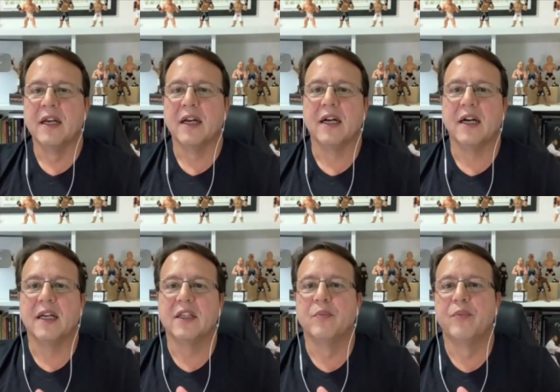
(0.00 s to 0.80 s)

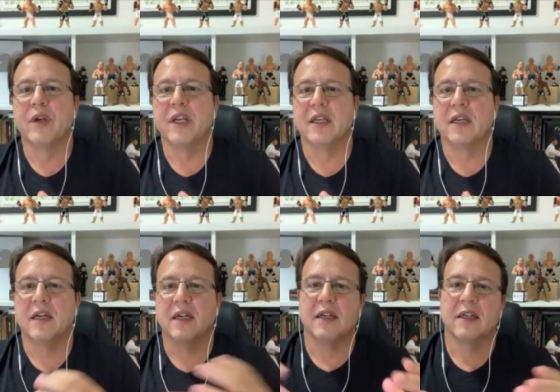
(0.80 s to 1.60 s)
Mm. you bring
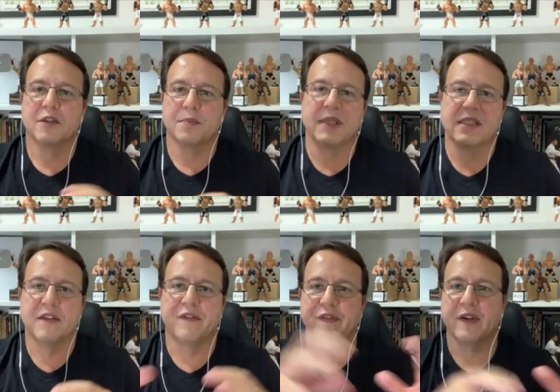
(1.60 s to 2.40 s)
uh,
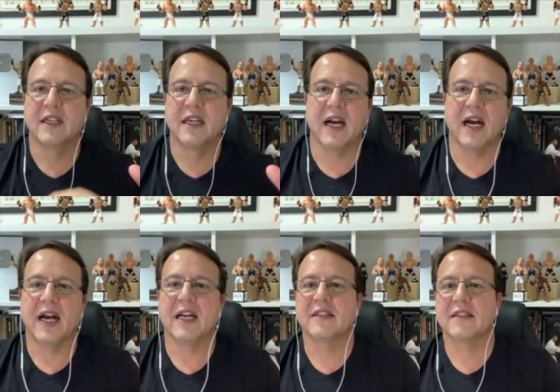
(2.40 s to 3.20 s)
specific
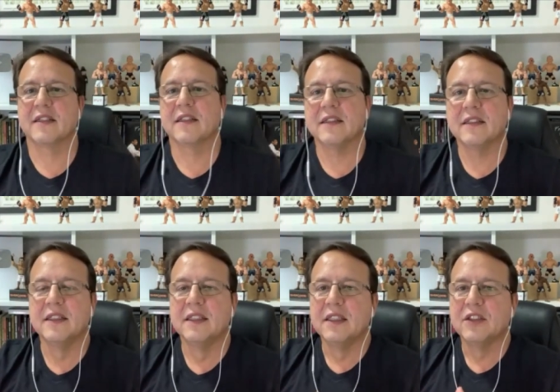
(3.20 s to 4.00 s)
guys
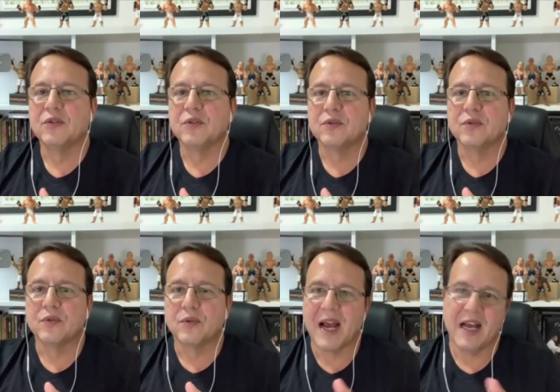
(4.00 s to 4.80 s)
to
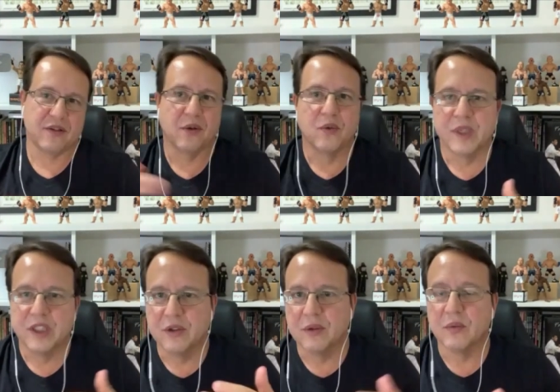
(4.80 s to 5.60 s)
to wrestle
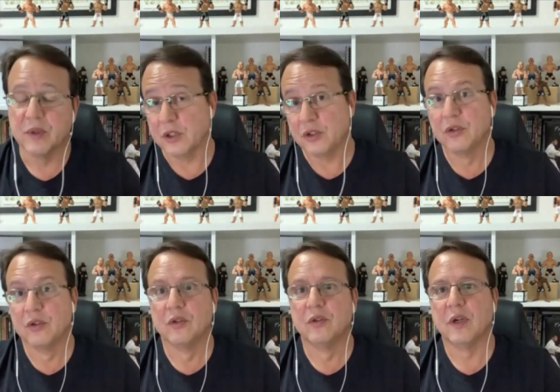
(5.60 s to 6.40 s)
with you. With
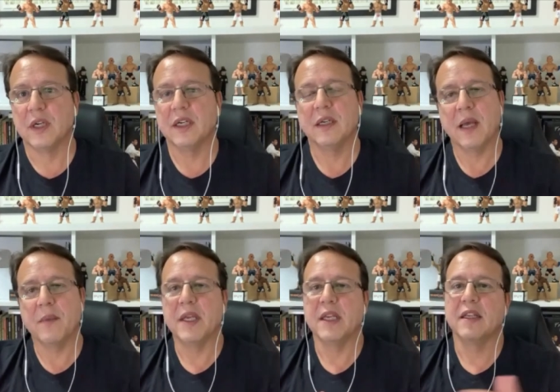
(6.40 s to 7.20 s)
you, I
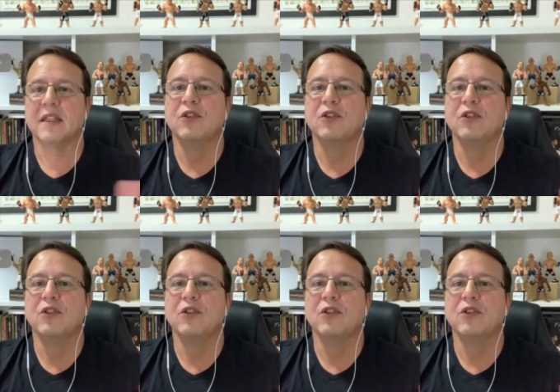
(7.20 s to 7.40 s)
mean, mm -hmm.